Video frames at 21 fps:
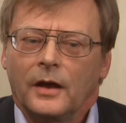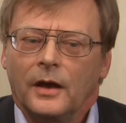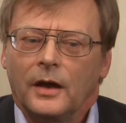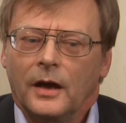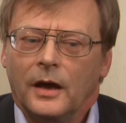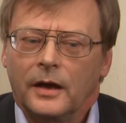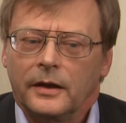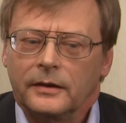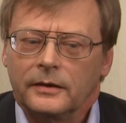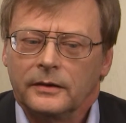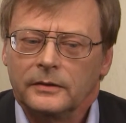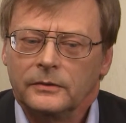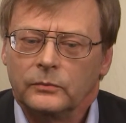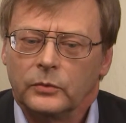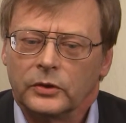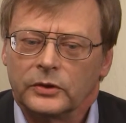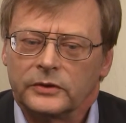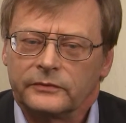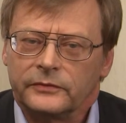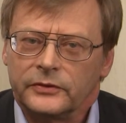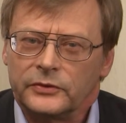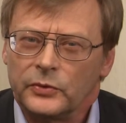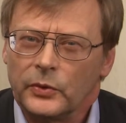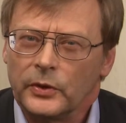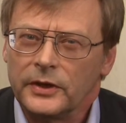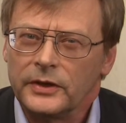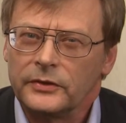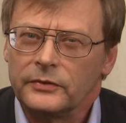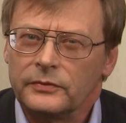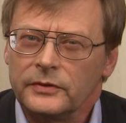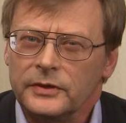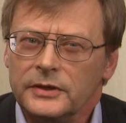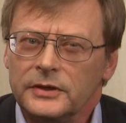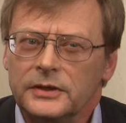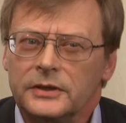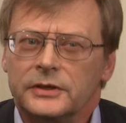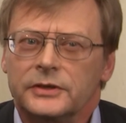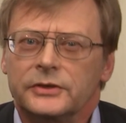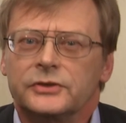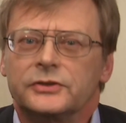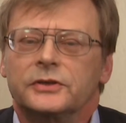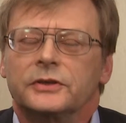I worked for 23
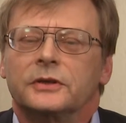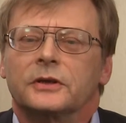years